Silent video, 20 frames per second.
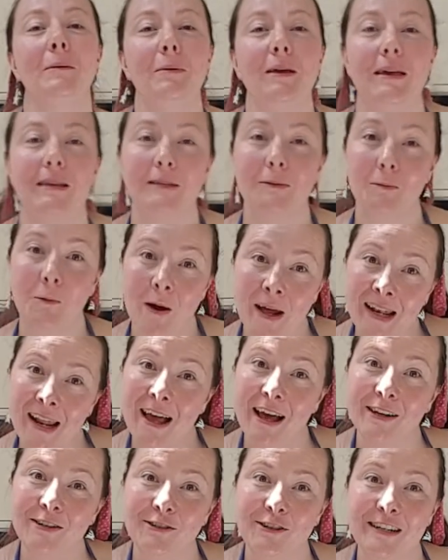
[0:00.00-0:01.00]
because
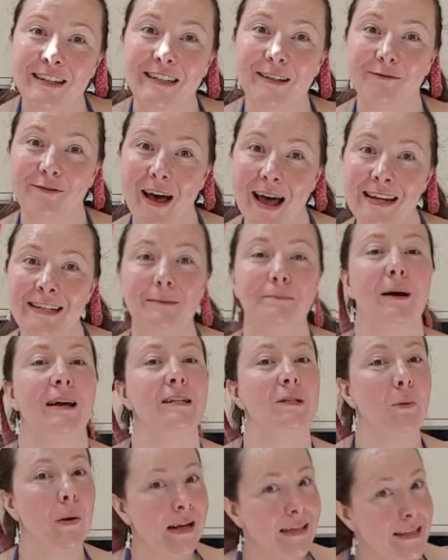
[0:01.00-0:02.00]
100 divided
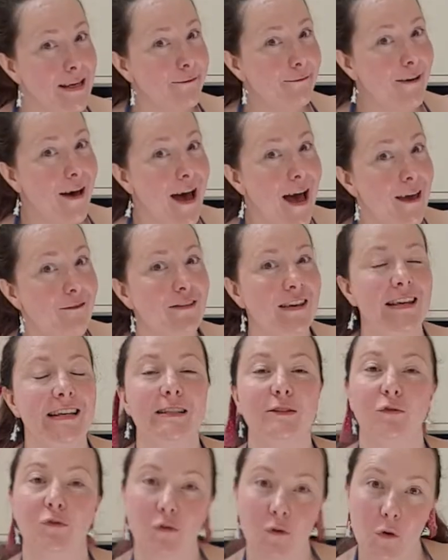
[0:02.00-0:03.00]
by 25
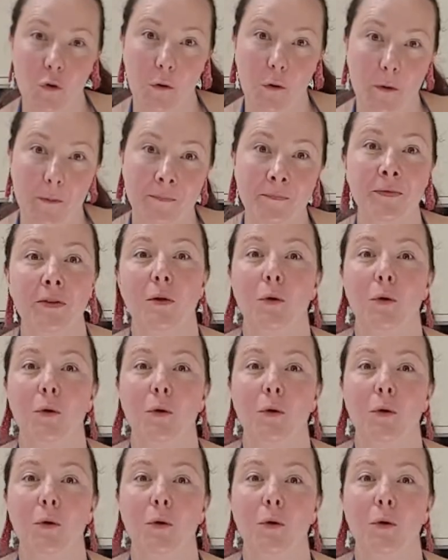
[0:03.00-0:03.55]
is 4,